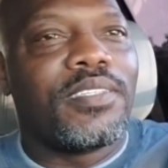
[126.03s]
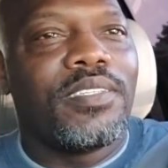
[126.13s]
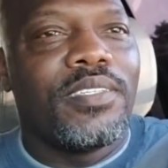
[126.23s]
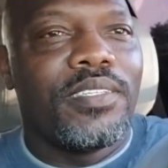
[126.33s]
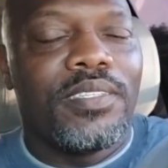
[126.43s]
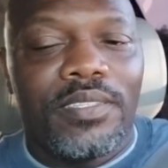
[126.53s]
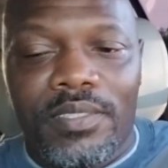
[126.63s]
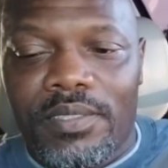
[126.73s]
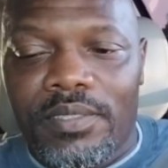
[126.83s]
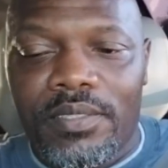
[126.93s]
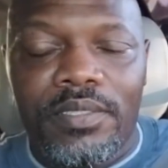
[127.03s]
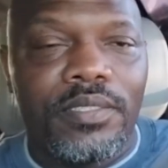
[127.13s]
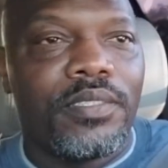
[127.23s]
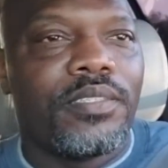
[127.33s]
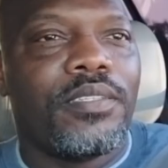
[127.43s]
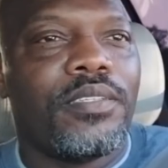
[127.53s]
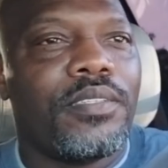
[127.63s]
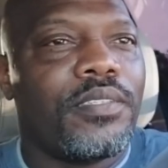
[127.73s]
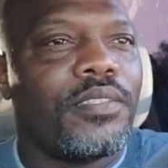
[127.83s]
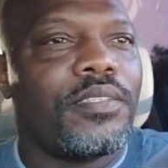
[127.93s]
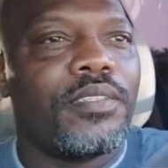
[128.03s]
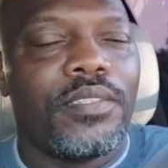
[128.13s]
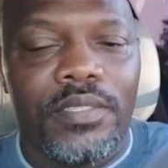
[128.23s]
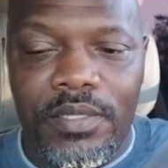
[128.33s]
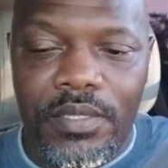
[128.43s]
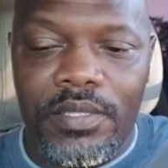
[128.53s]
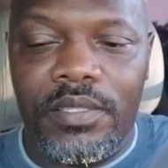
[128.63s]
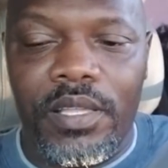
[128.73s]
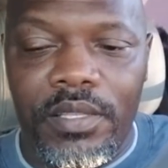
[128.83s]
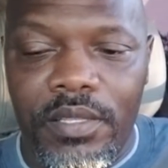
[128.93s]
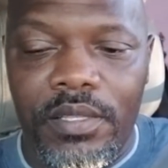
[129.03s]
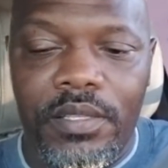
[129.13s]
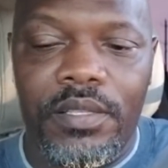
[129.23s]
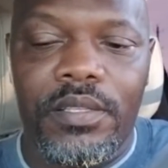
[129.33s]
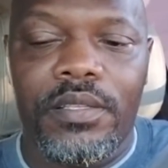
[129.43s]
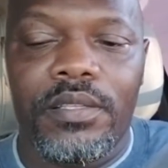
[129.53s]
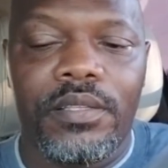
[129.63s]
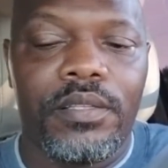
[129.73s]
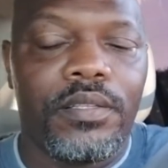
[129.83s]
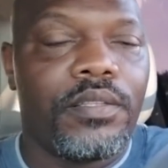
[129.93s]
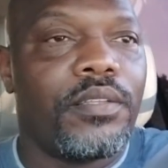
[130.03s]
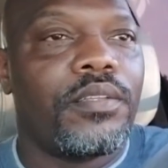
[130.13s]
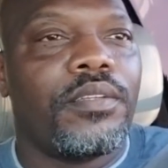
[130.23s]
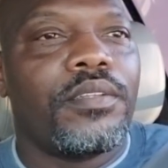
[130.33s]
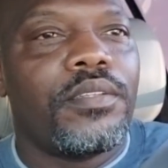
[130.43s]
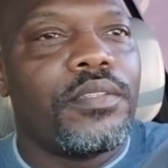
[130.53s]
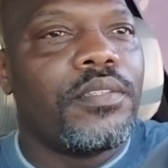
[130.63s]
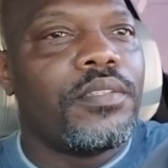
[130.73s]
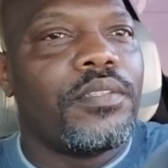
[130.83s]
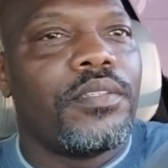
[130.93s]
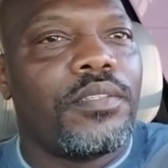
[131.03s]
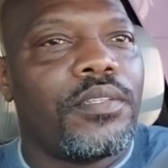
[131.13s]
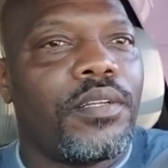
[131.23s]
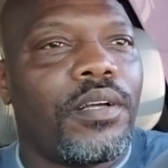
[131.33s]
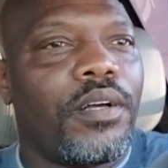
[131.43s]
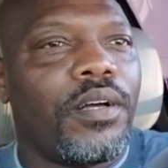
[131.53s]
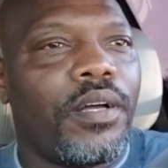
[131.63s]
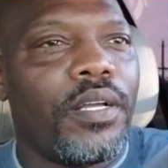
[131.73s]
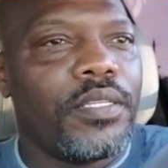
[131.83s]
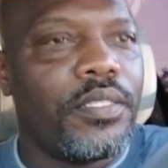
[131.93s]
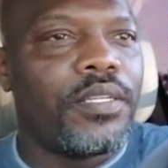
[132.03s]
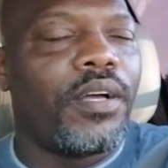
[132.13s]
Red light camera reported ahead. In half a mile, turn left on Bruce B. Dance Boulevard.